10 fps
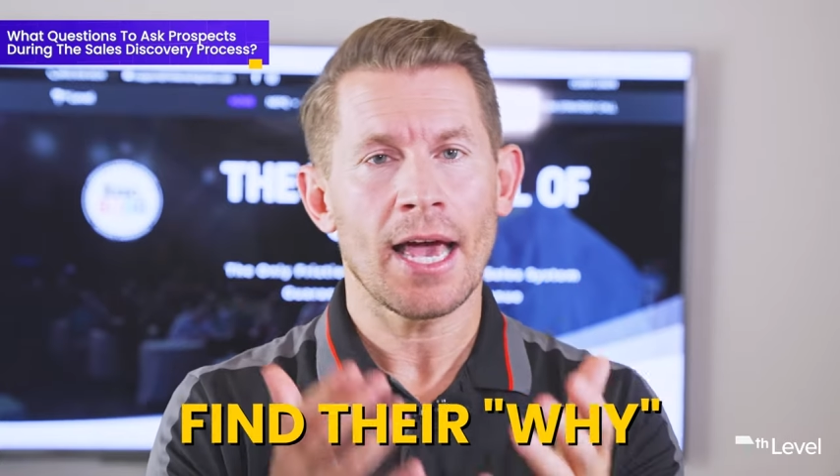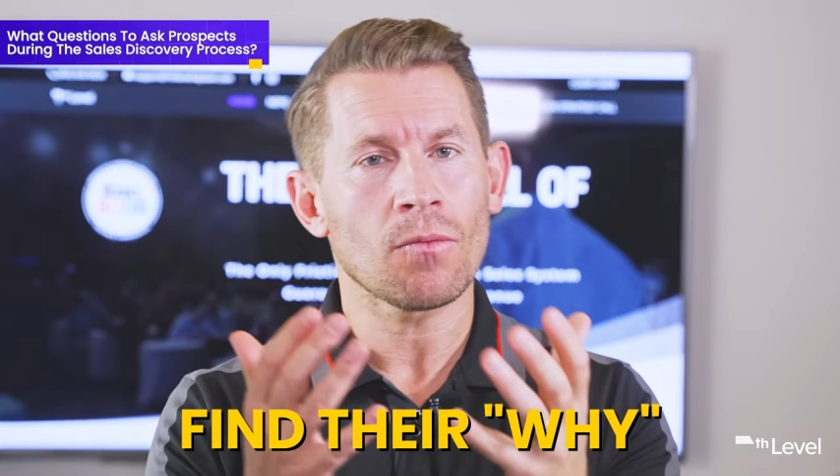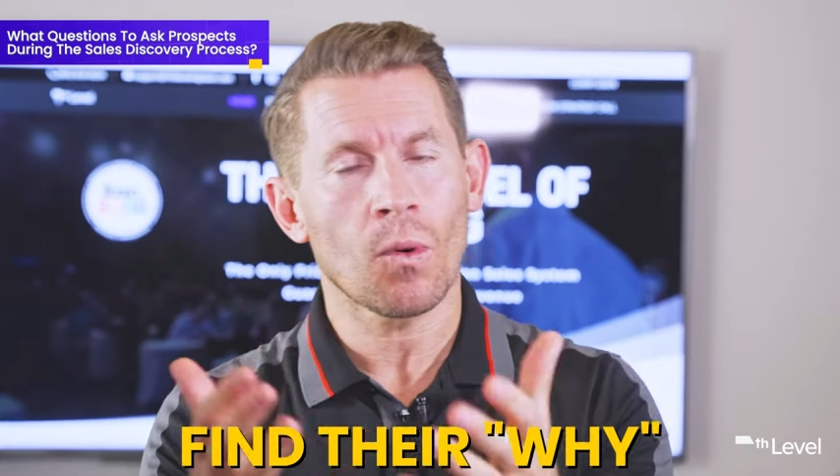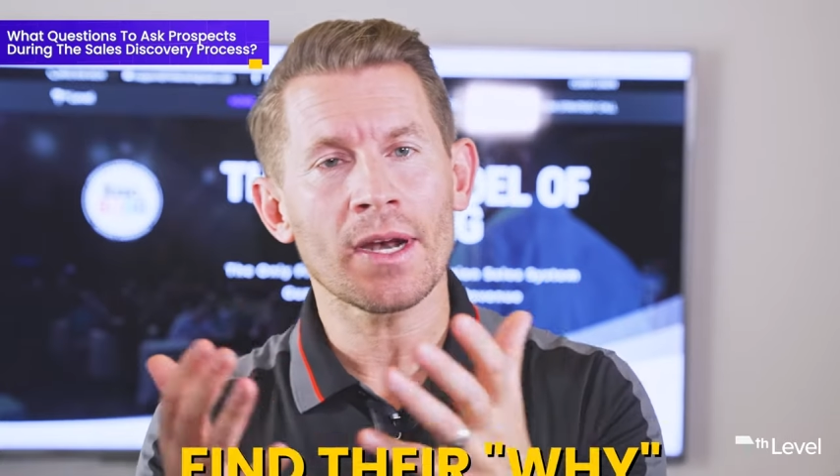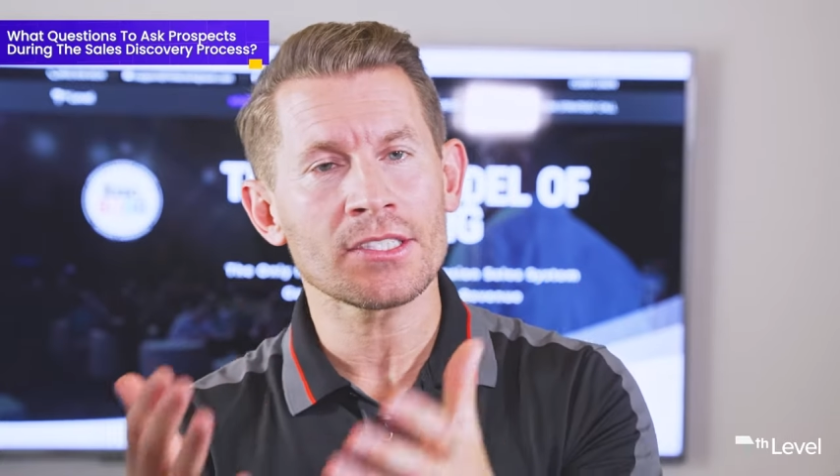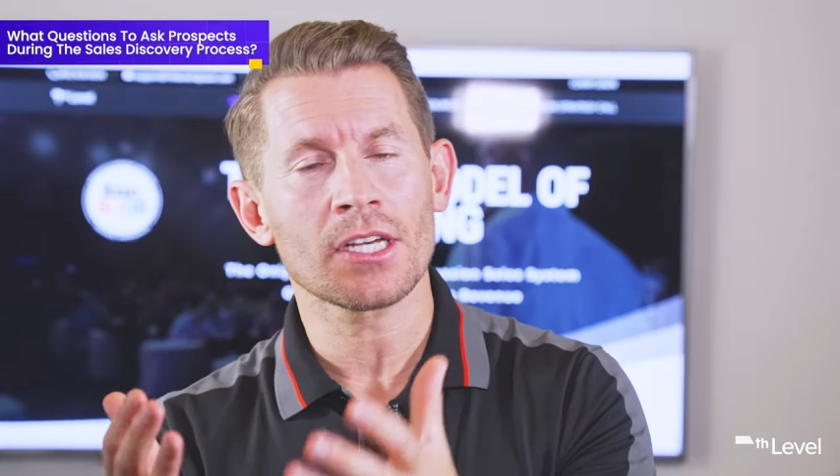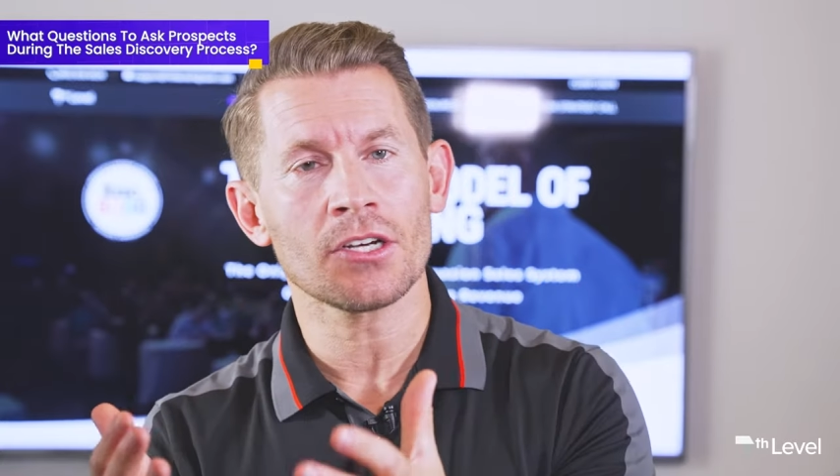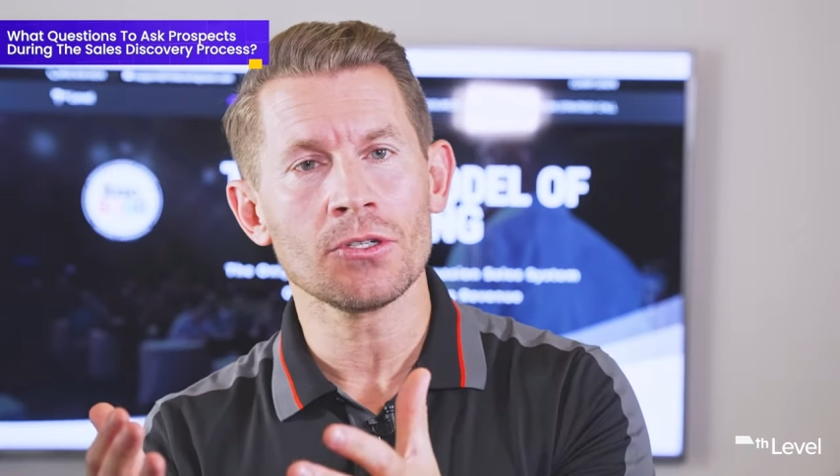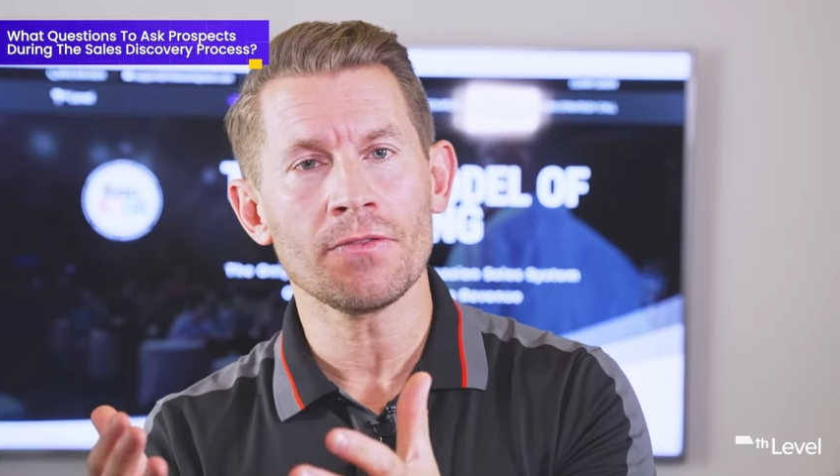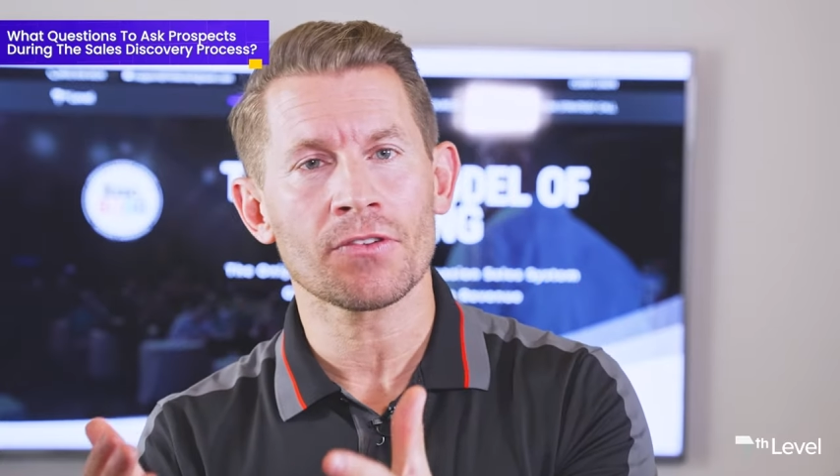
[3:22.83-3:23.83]
and what it's gonna
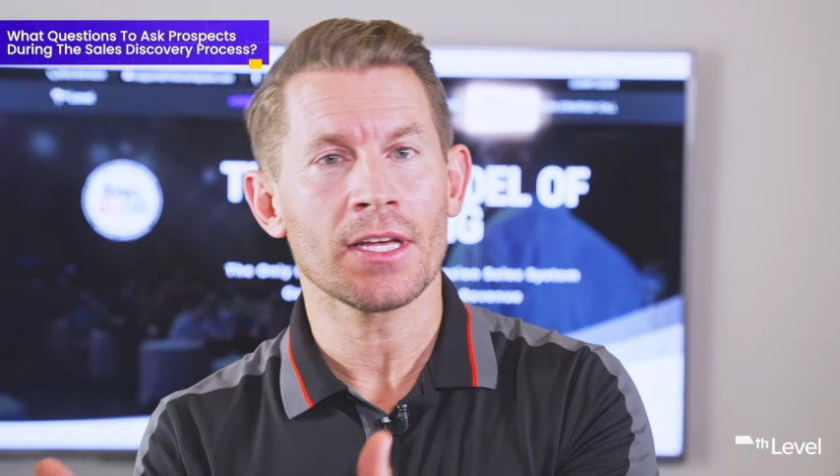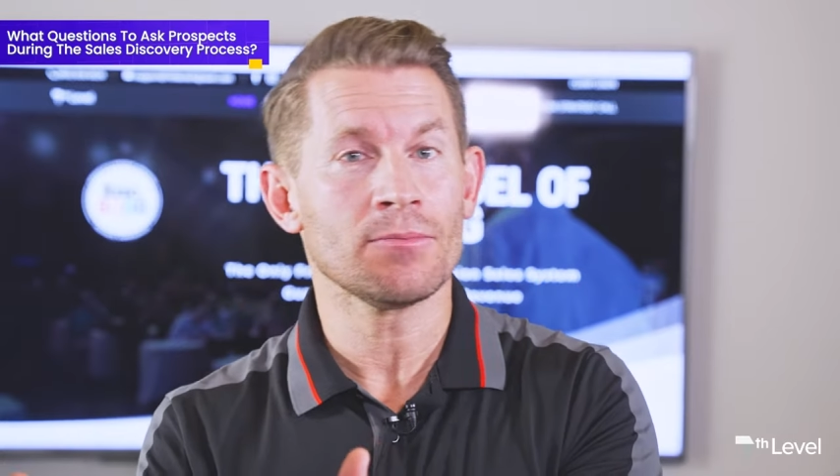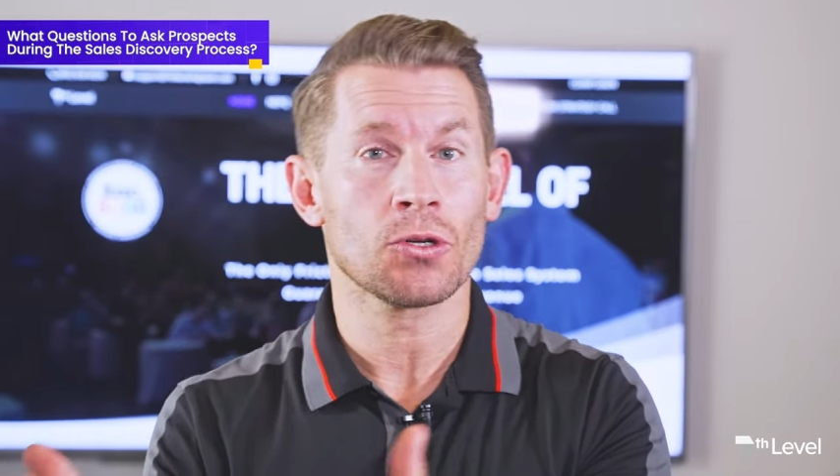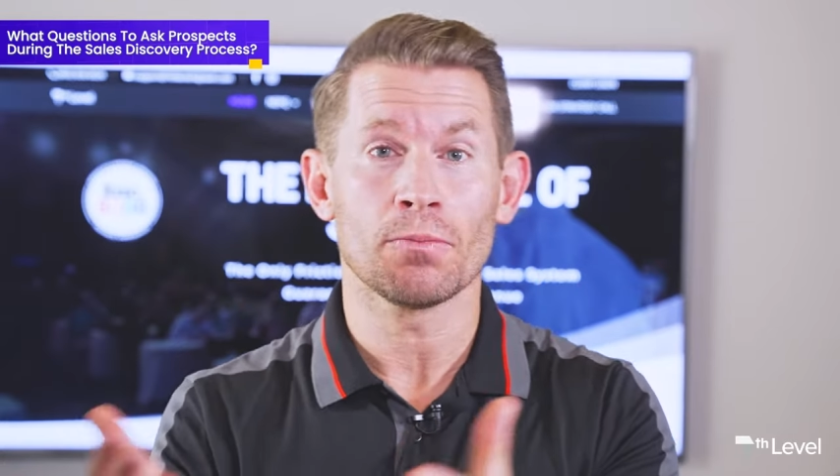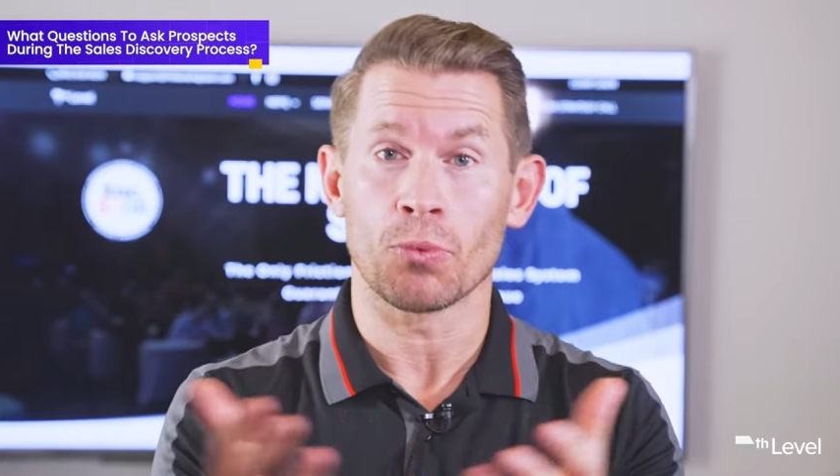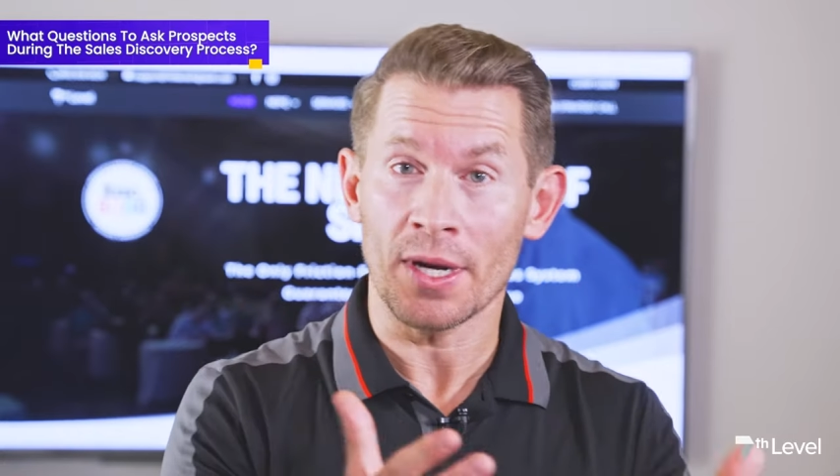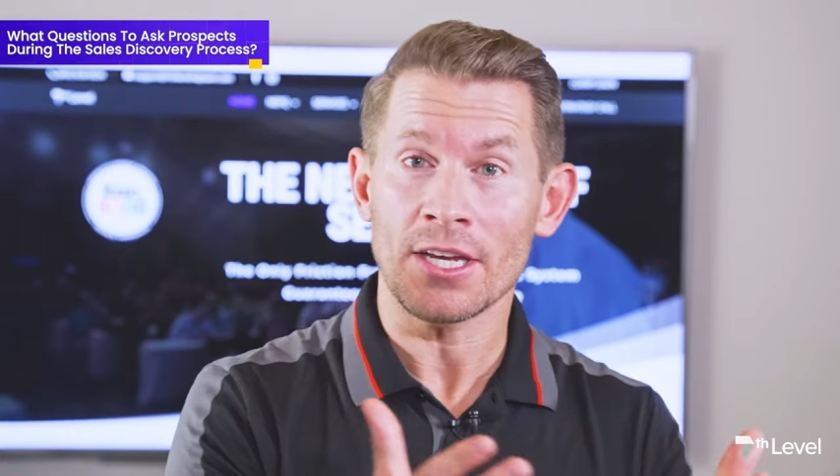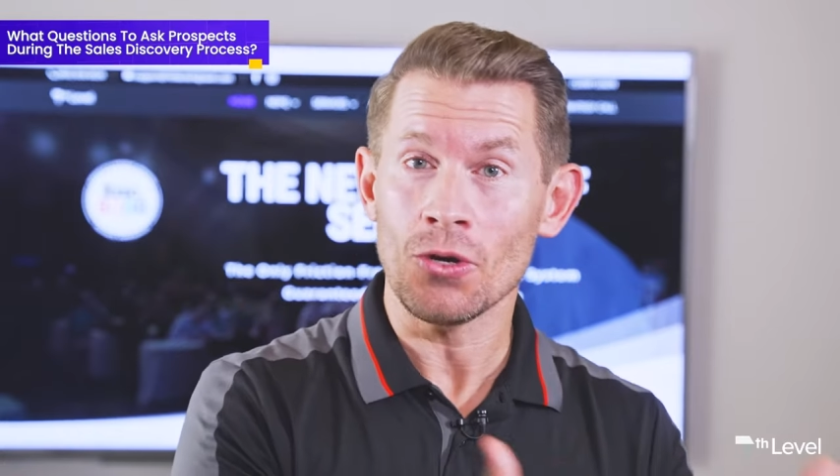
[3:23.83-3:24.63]
do for them to bring